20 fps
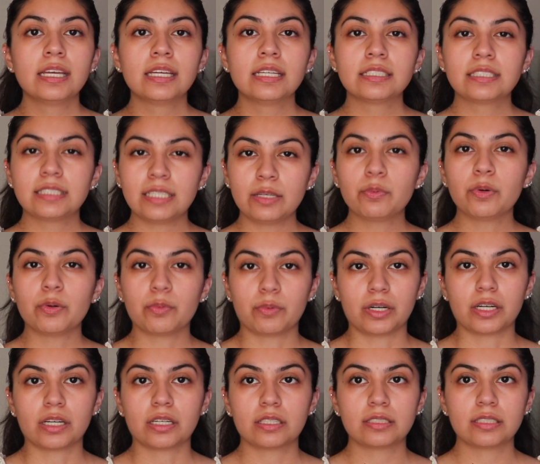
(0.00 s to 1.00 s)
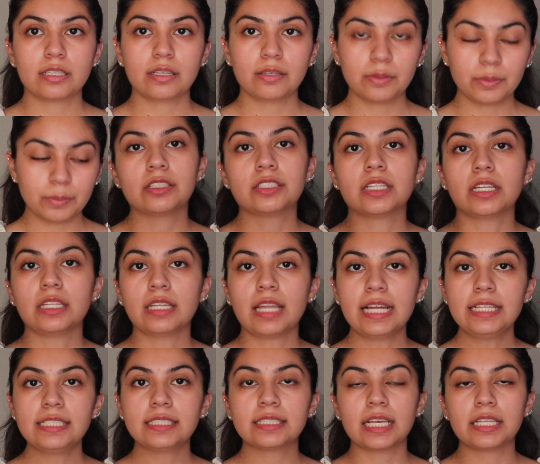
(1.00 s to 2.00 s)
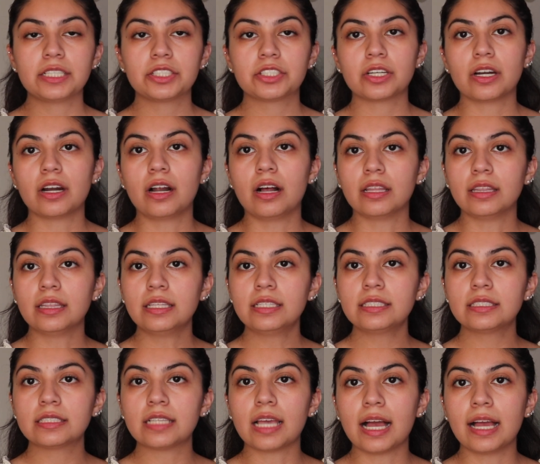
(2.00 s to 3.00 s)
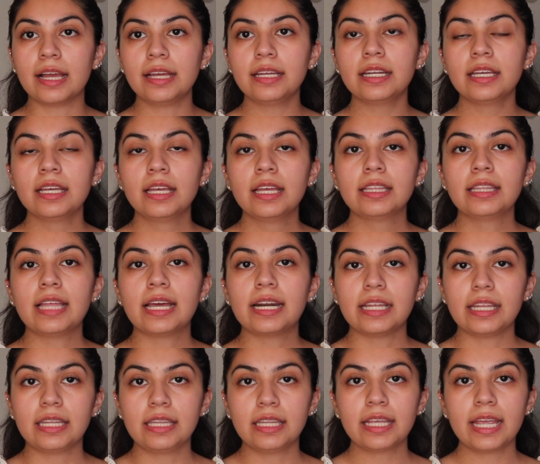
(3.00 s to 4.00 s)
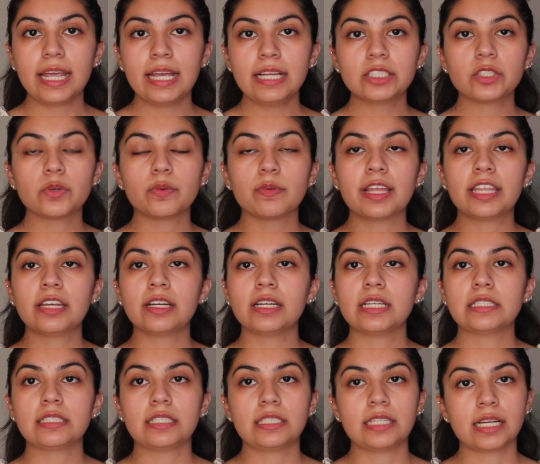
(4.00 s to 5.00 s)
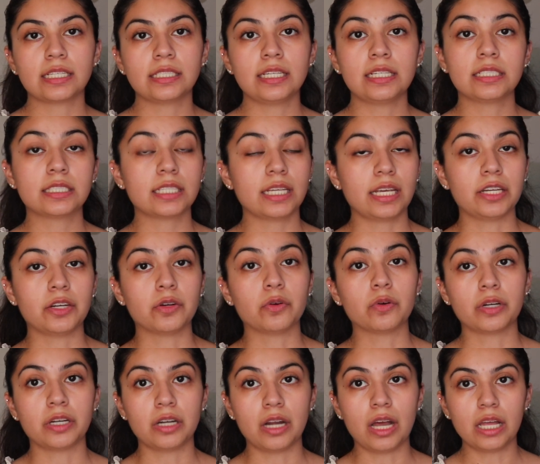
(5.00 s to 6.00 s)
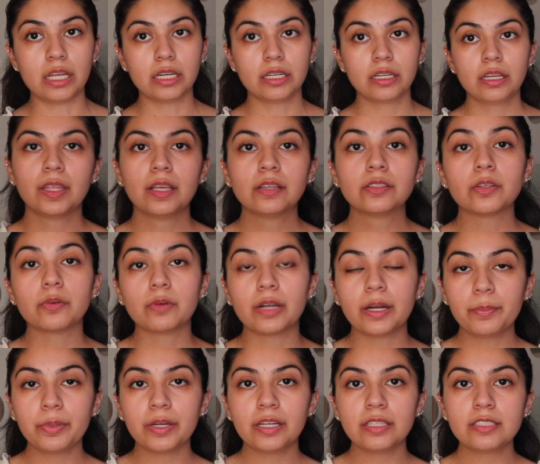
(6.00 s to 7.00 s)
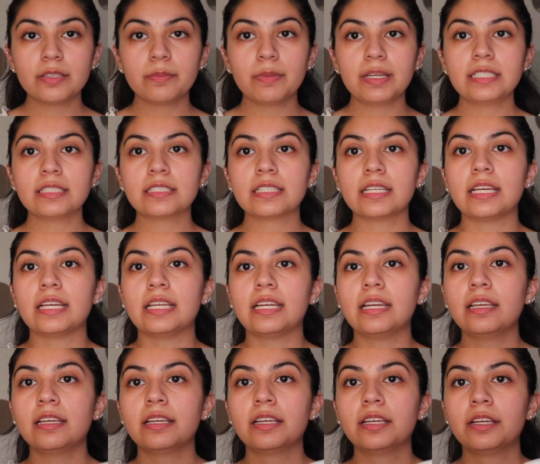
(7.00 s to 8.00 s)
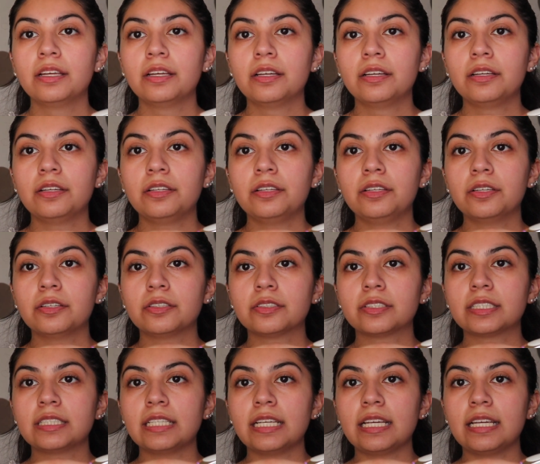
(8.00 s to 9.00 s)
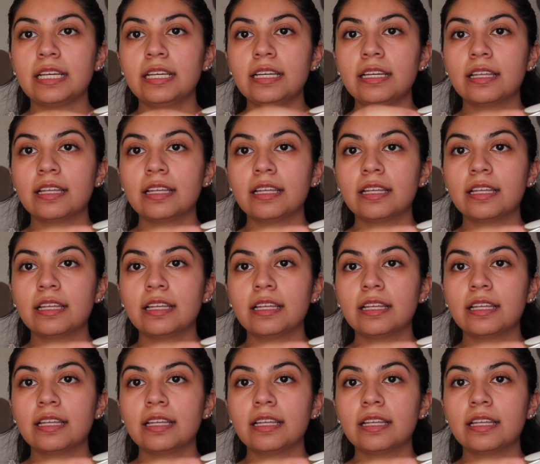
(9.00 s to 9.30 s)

see what works. There's a light sensor on the side that indicates whether it's detecting skin or not. So when I put it to my skin, you'll see